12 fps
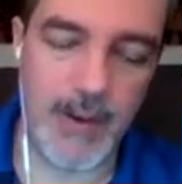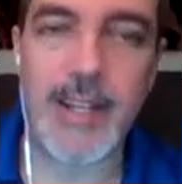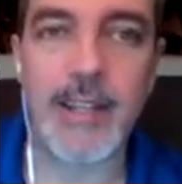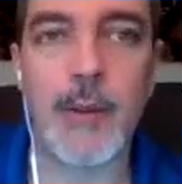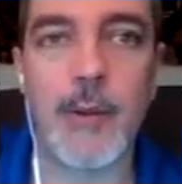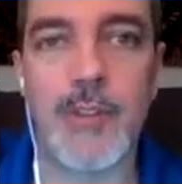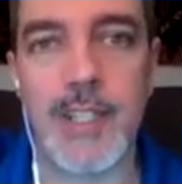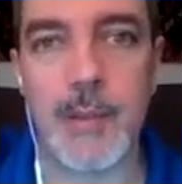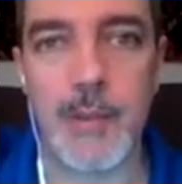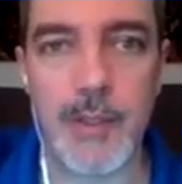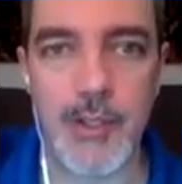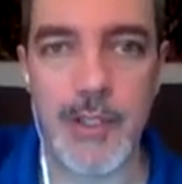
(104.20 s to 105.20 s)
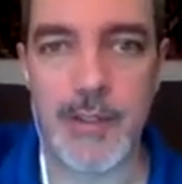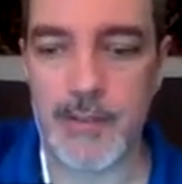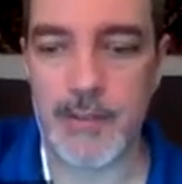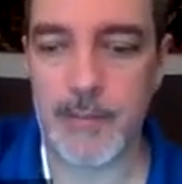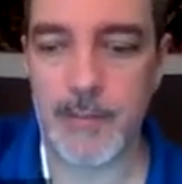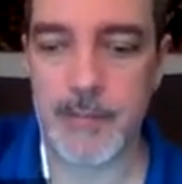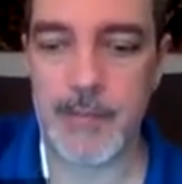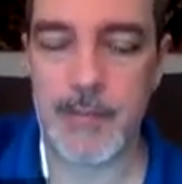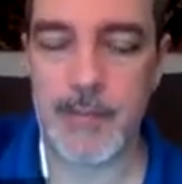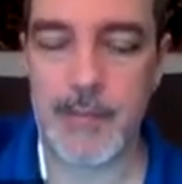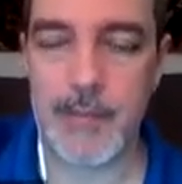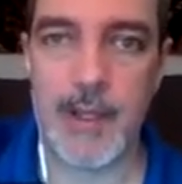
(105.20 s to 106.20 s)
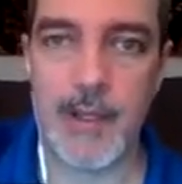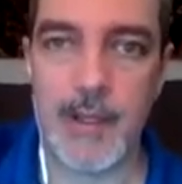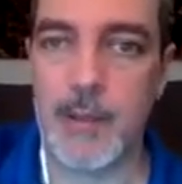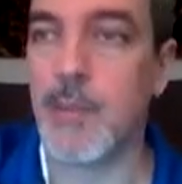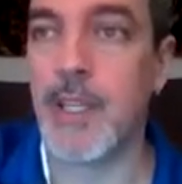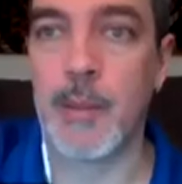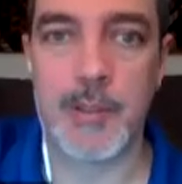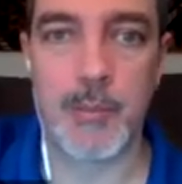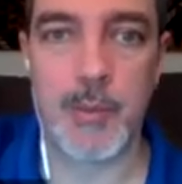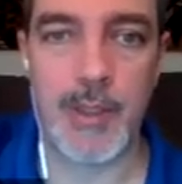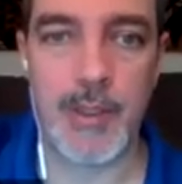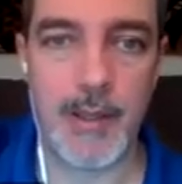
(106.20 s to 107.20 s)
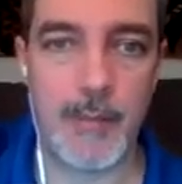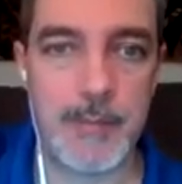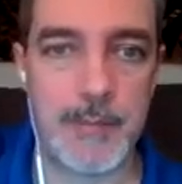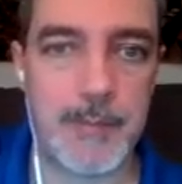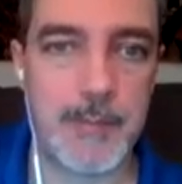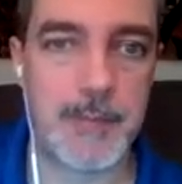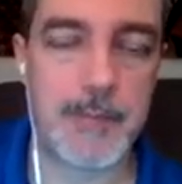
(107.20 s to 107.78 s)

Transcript: finding those DWGs and being able to print them.